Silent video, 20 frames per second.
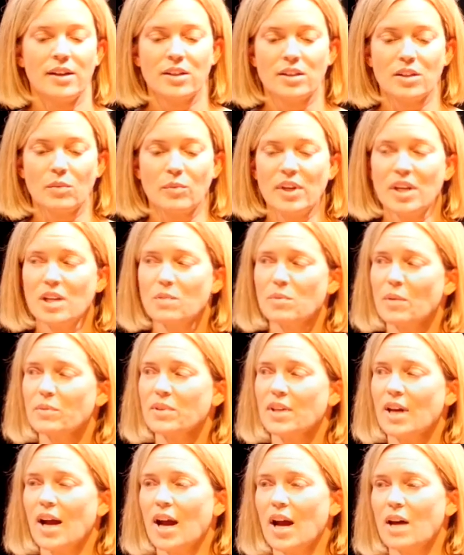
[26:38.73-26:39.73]
So we need to be able
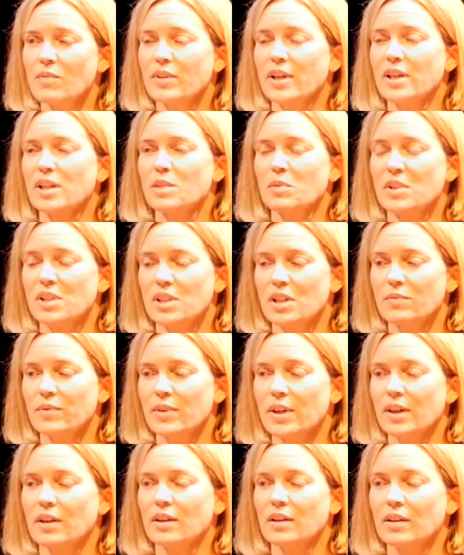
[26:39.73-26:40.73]
to have
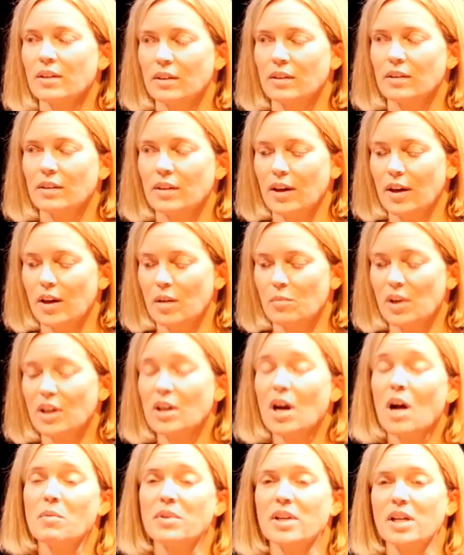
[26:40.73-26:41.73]
specific
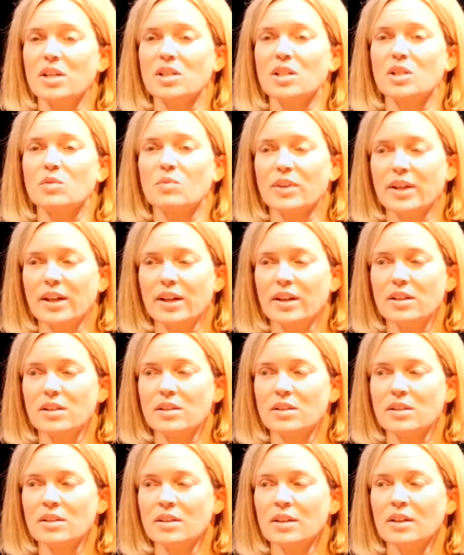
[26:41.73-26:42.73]
accommodations for
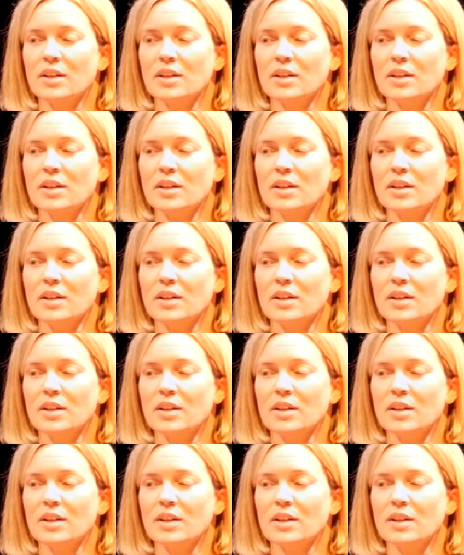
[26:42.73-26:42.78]
kids,